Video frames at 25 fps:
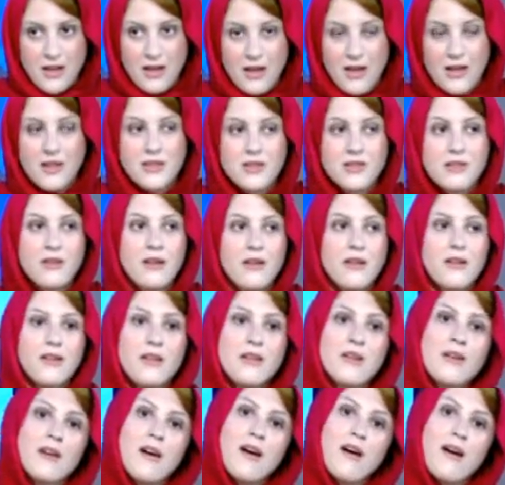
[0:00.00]
It's like
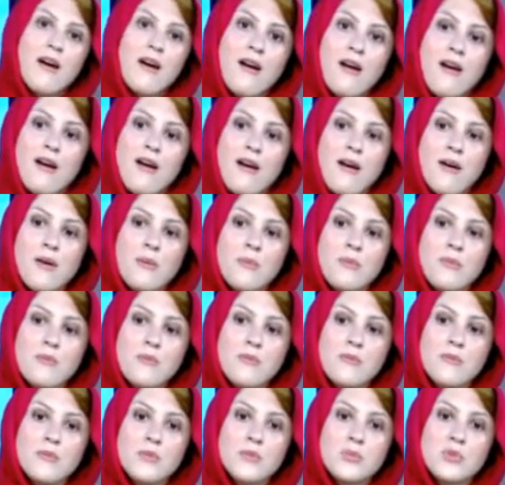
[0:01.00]
a
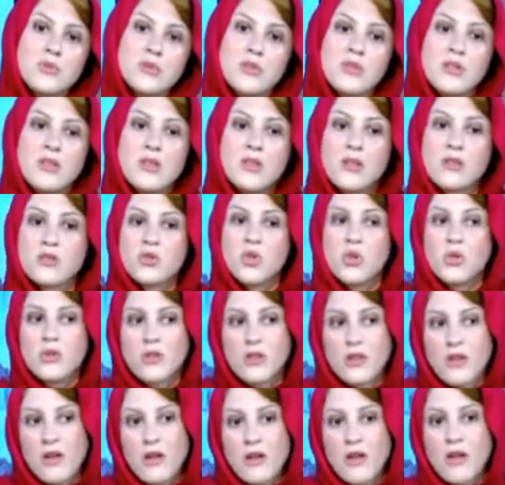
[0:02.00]
little
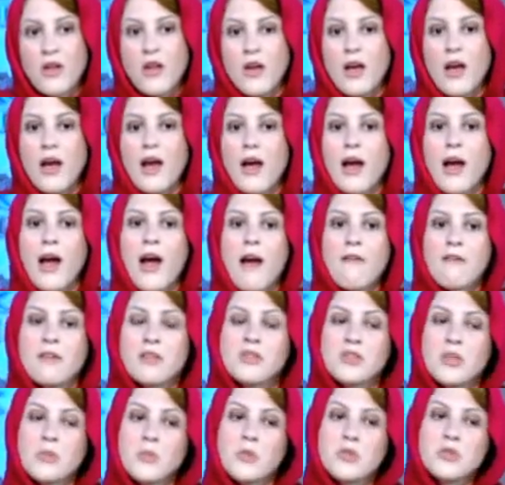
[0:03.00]
toddler having
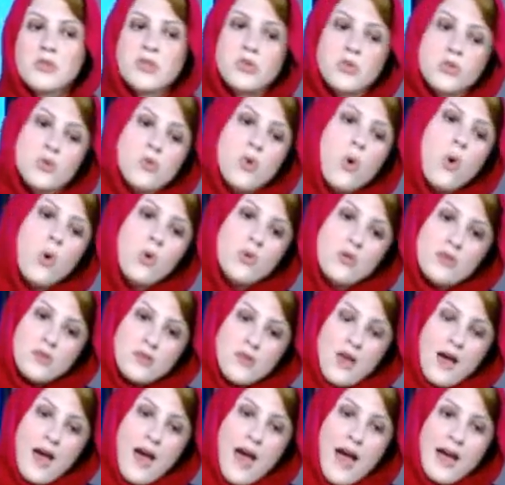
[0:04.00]
someone to hold their
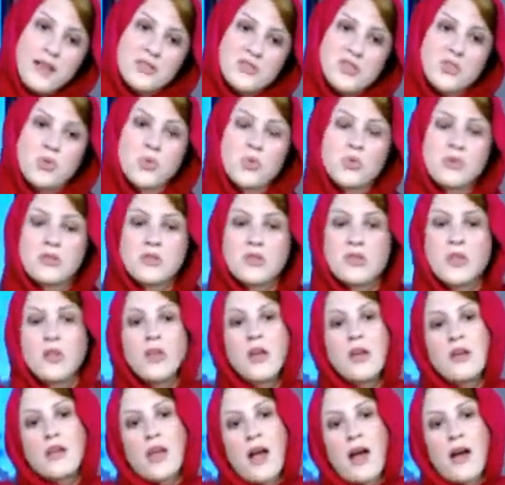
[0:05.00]
hands in order to
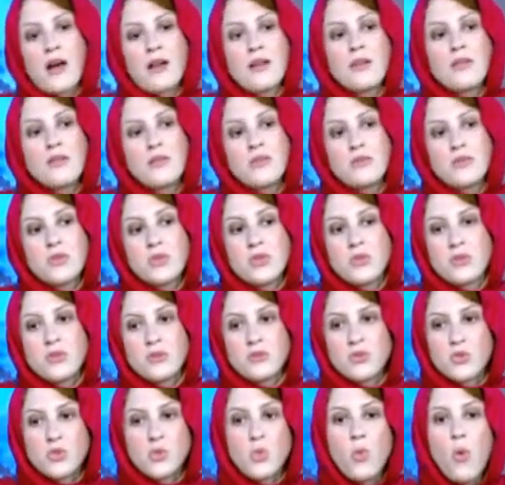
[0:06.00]
learn how to
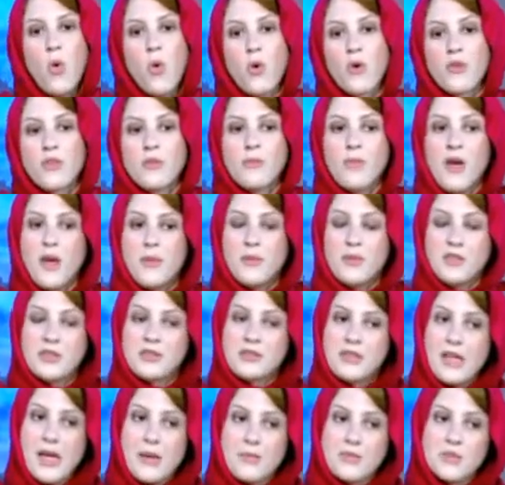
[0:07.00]
walk, the baby
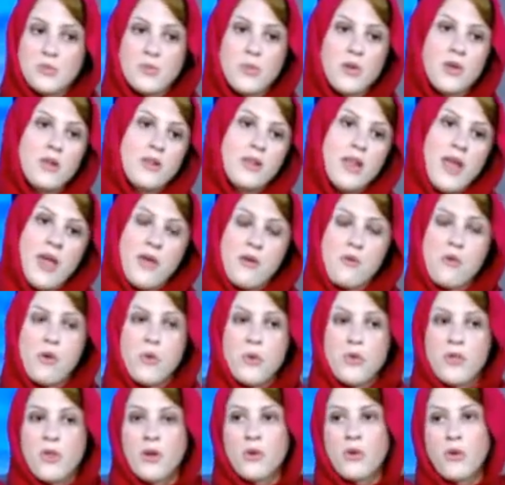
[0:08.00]
steps, but later on
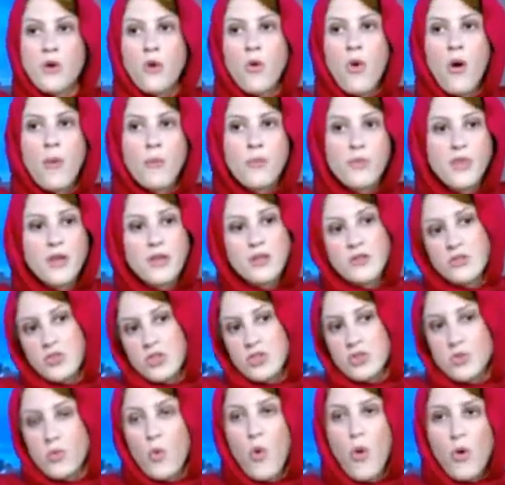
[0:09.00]
when they grow up they could
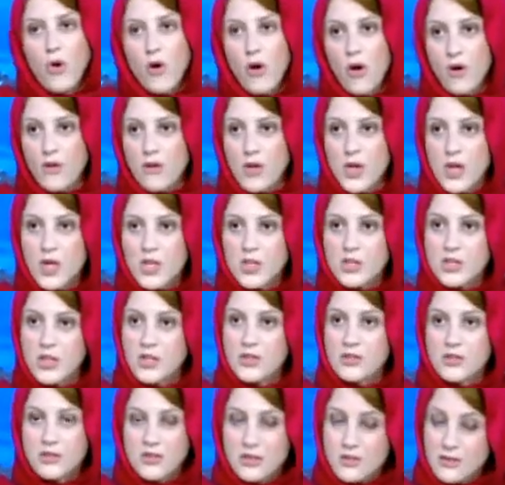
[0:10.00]
just walk on. So
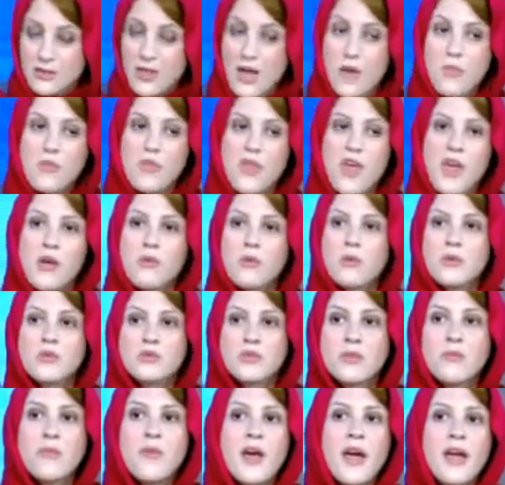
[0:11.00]
it's the same thing.
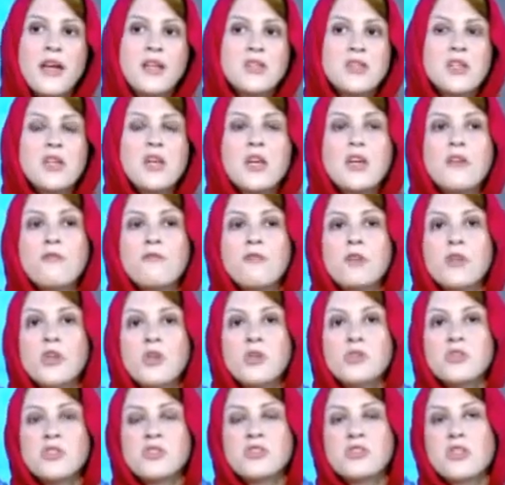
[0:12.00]
Rules are made for
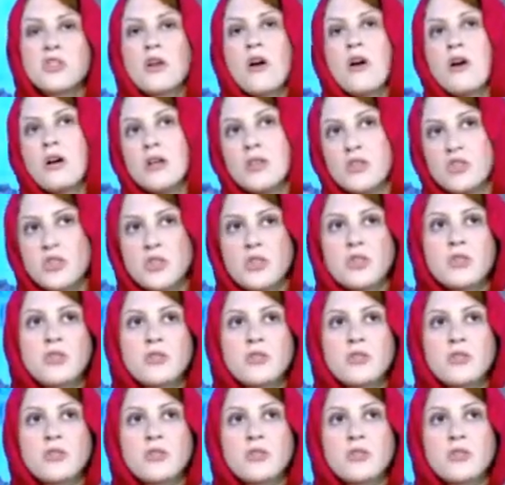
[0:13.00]
you just to guide you,